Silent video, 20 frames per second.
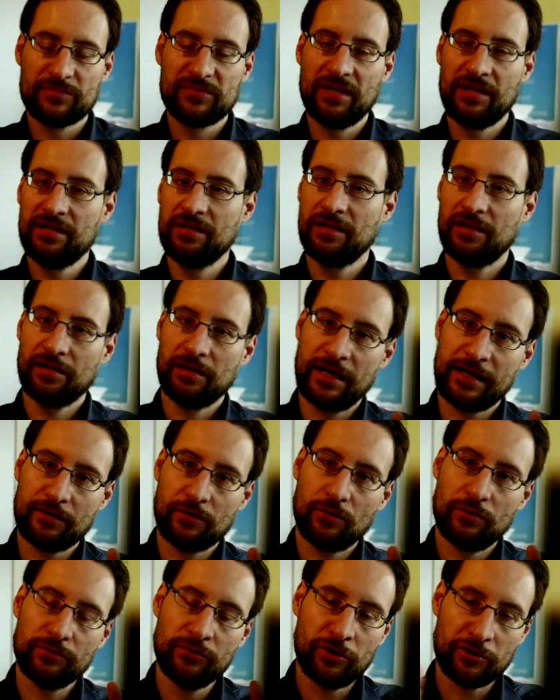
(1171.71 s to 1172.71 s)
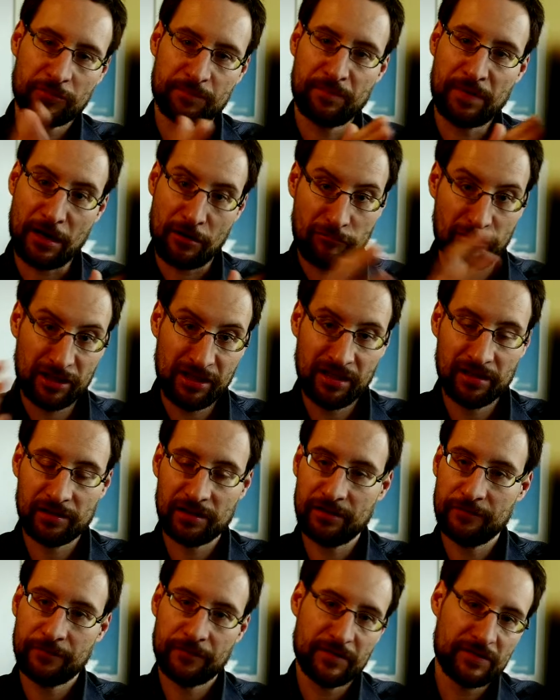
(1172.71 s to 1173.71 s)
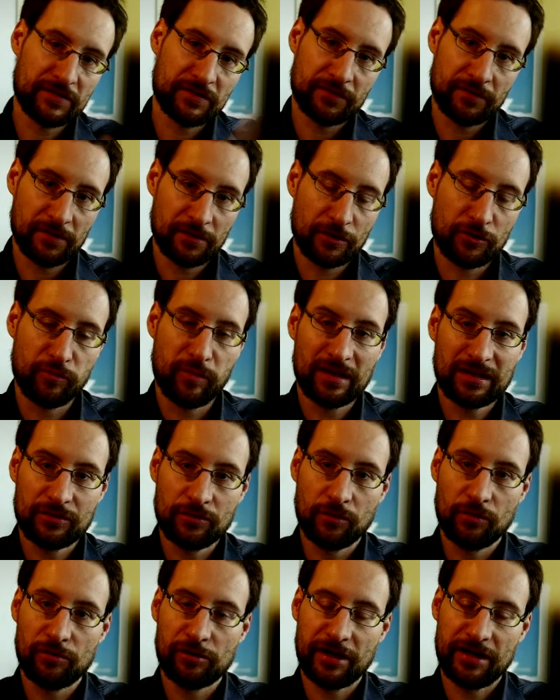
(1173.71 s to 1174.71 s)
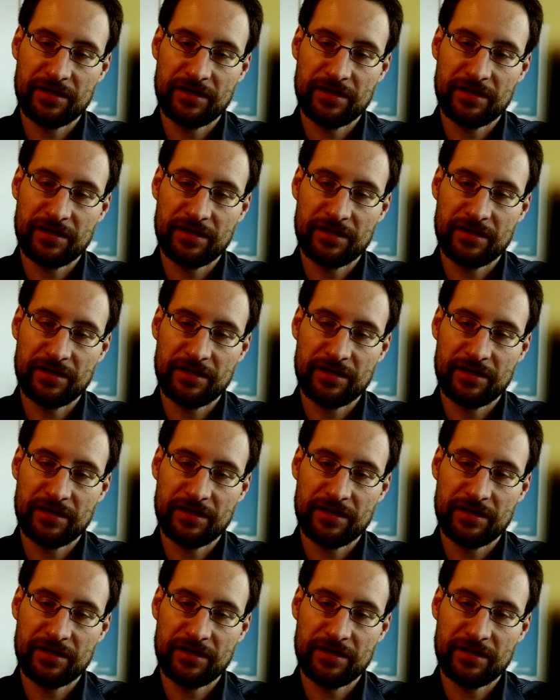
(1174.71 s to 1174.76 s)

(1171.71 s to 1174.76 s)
then like not parallel, if it's a quad core,